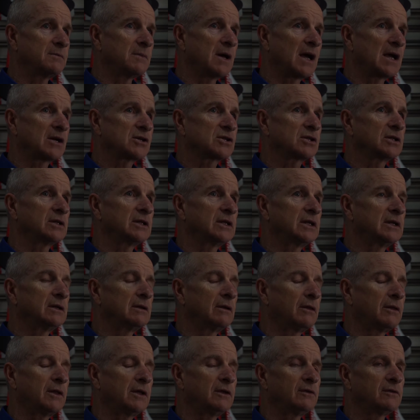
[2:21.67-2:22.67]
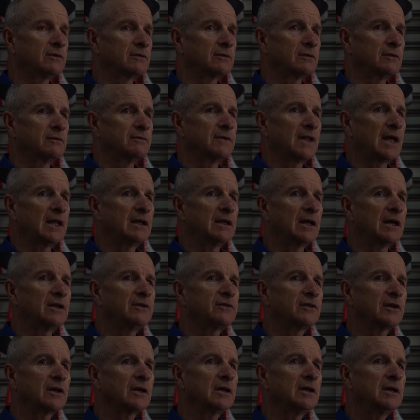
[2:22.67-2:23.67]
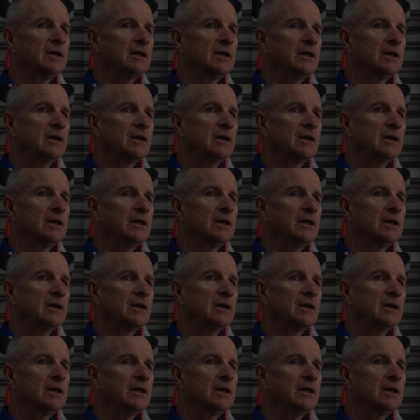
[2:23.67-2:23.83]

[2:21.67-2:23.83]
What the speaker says: marshalling and things of that nature.